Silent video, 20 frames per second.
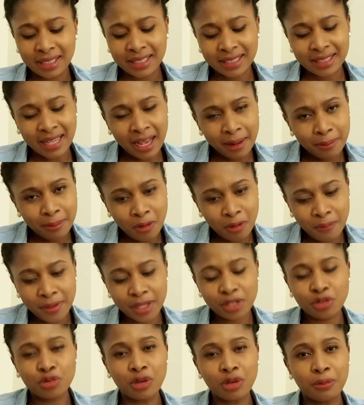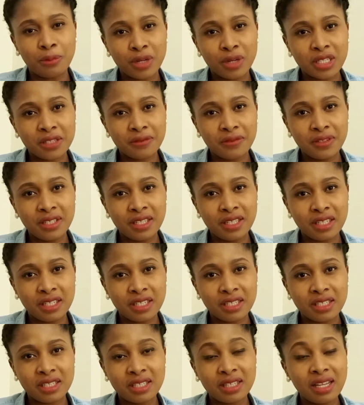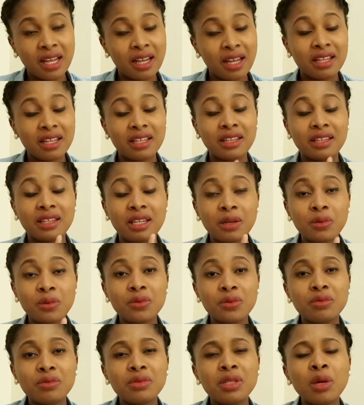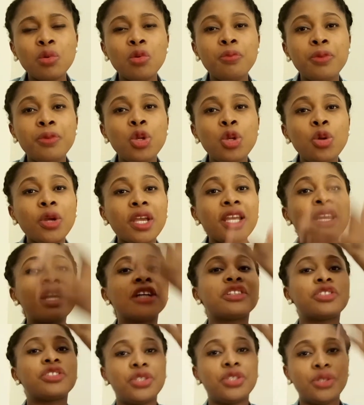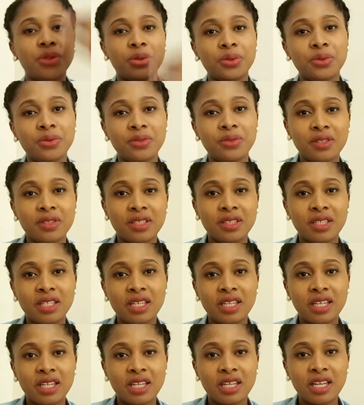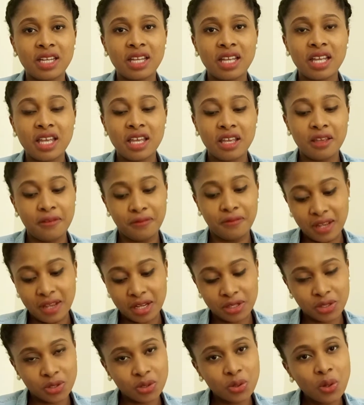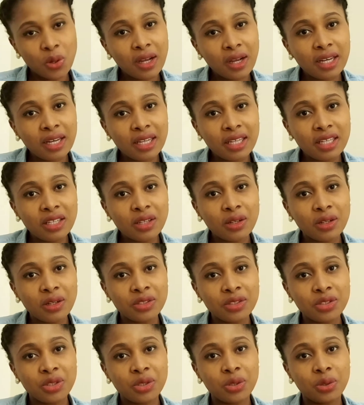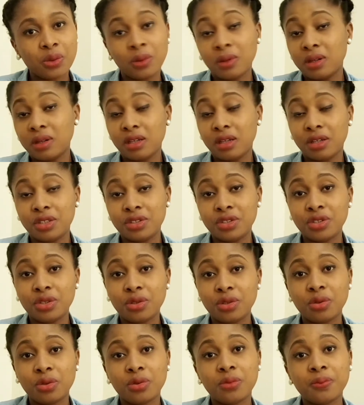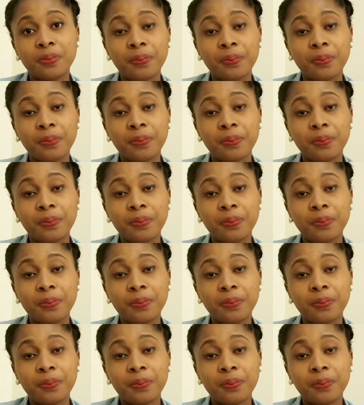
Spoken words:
that moment you are breastfeeding it, they will be looking at you. If they are suckling on your